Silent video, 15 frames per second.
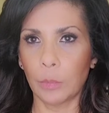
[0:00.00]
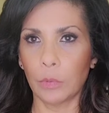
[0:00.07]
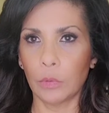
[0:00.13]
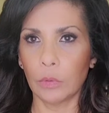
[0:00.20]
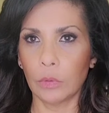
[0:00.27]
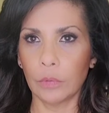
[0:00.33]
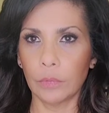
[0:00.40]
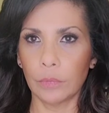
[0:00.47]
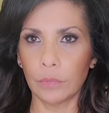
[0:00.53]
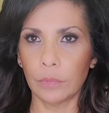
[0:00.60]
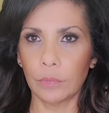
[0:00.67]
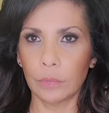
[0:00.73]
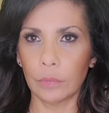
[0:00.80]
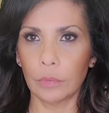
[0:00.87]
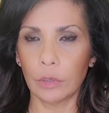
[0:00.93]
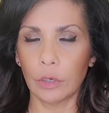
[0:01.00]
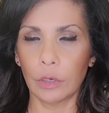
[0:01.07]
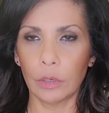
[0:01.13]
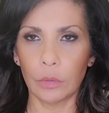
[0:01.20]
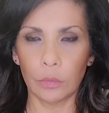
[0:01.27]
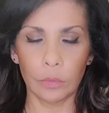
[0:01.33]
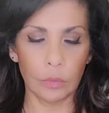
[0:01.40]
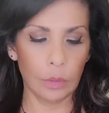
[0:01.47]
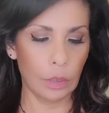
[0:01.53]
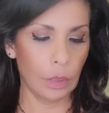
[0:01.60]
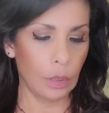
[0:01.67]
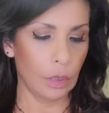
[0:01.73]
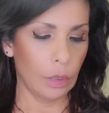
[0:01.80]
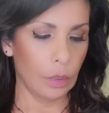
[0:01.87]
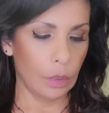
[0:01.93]
couple of, you know,
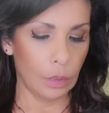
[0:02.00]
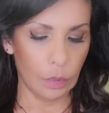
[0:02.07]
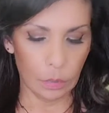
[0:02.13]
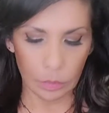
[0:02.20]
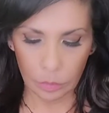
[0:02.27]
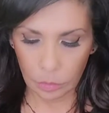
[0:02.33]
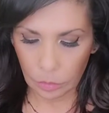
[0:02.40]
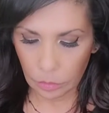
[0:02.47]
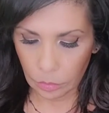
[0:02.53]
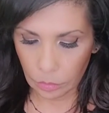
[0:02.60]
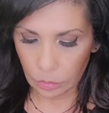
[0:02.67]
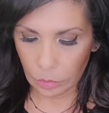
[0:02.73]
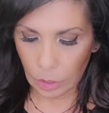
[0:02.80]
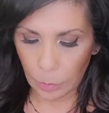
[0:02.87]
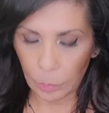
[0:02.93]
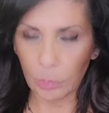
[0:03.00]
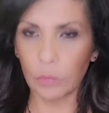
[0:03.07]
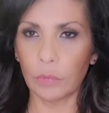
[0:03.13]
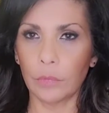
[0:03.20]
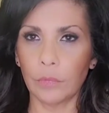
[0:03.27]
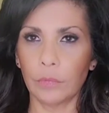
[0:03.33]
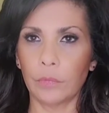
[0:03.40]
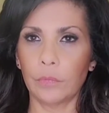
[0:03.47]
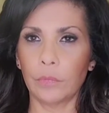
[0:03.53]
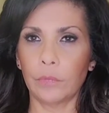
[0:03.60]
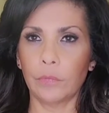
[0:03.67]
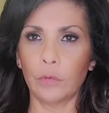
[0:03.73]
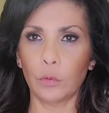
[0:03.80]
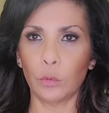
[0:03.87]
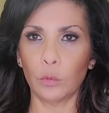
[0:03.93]
a couple of
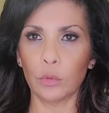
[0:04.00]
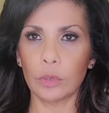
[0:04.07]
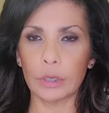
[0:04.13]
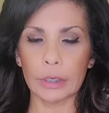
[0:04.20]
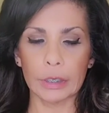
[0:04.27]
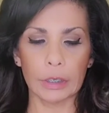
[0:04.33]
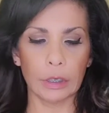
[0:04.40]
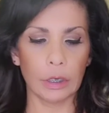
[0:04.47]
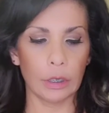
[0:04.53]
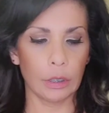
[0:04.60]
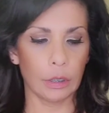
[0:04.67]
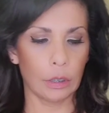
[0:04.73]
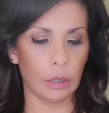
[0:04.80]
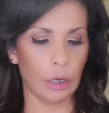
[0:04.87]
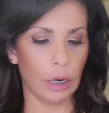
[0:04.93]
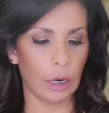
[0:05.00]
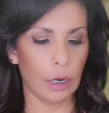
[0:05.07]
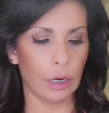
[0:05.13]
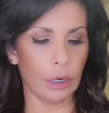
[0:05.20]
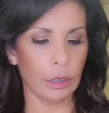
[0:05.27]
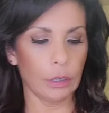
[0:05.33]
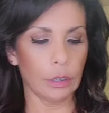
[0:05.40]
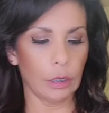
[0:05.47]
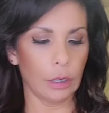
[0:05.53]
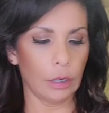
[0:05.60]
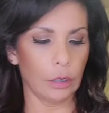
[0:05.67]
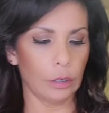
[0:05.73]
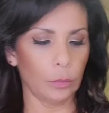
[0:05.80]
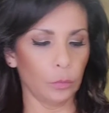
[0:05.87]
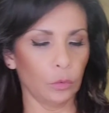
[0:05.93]
folds and
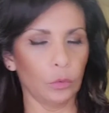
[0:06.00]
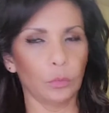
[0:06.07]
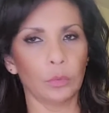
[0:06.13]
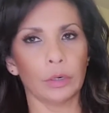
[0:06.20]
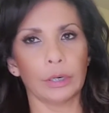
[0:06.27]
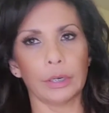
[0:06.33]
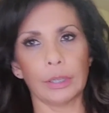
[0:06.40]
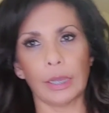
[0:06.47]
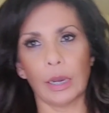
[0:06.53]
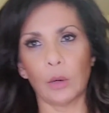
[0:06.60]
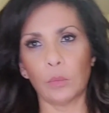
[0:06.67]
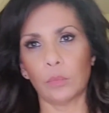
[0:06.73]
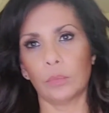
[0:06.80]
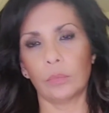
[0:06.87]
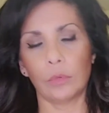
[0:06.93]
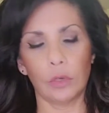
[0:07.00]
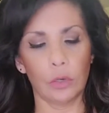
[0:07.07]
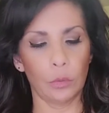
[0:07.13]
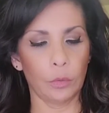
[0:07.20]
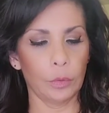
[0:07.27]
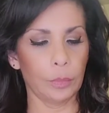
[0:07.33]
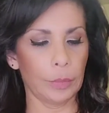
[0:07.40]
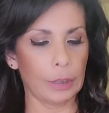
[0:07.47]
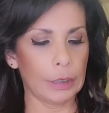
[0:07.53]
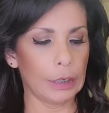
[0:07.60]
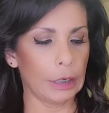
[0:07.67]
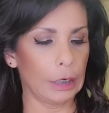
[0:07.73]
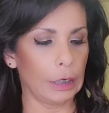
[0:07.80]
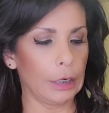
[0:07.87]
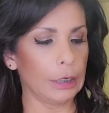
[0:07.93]
I will wear that, you know, with my
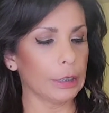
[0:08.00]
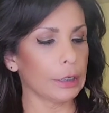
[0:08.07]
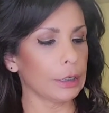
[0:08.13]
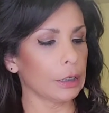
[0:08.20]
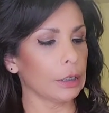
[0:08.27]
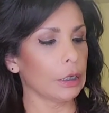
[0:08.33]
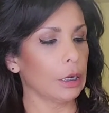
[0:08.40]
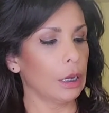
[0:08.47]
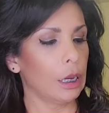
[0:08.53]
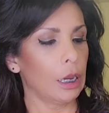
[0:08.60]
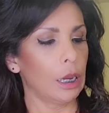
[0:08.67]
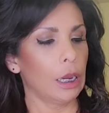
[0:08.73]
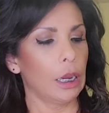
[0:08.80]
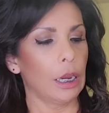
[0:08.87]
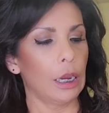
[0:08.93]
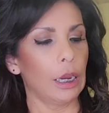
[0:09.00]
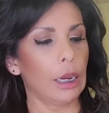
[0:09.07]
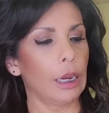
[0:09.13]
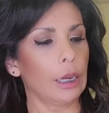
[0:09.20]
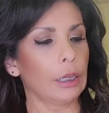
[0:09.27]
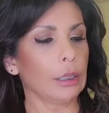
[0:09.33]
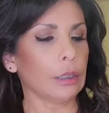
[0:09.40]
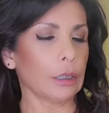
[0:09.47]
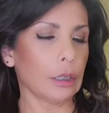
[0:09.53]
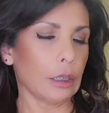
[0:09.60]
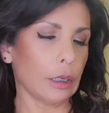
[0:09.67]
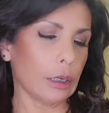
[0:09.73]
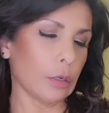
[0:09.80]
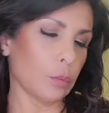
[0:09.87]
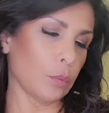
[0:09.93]
tennies. And
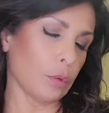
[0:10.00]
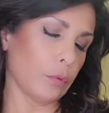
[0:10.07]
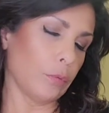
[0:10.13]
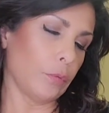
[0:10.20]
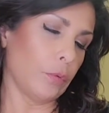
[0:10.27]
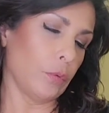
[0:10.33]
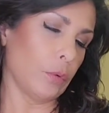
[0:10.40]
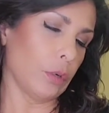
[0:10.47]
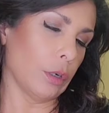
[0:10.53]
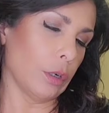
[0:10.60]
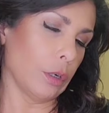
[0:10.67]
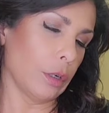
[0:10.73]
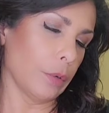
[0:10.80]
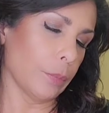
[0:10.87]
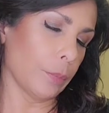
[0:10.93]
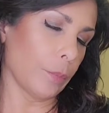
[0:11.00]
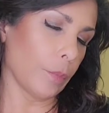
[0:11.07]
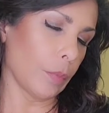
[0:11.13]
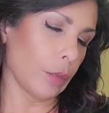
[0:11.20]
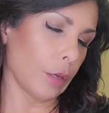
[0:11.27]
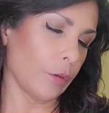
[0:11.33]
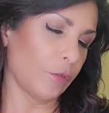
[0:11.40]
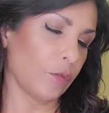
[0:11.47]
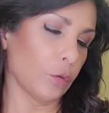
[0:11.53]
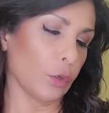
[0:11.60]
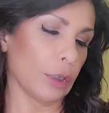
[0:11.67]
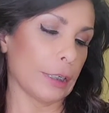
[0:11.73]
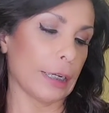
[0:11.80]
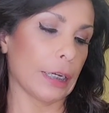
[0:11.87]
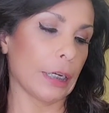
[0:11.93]
these were for
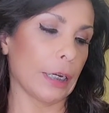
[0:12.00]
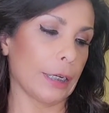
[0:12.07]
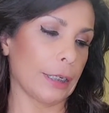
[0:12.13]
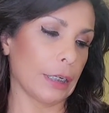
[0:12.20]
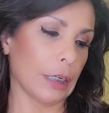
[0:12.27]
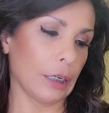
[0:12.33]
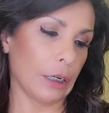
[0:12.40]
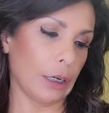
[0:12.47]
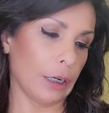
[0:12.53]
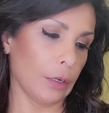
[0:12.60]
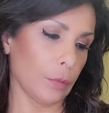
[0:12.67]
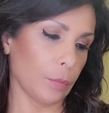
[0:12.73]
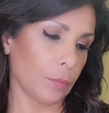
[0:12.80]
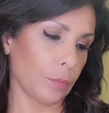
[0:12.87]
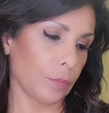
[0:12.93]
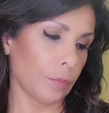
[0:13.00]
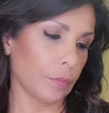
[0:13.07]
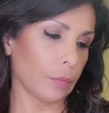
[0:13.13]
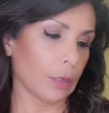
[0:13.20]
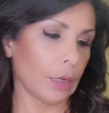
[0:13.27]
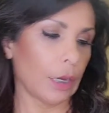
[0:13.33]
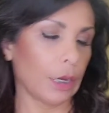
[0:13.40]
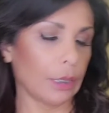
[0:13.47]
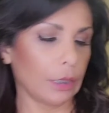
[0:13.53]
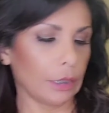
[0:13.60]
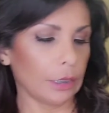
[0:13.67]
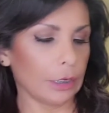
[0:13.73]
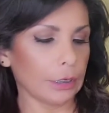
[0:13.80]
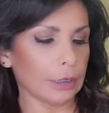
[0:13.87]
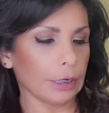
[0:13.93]
$14.99.
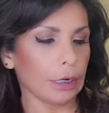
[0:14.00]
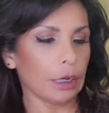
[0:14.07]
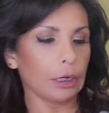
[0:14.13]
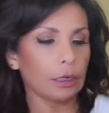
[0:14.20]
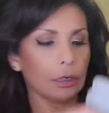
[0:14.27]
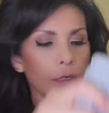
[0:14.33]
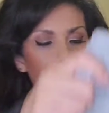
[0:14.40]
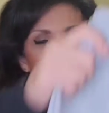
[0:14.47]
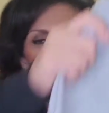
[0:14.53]
These I got in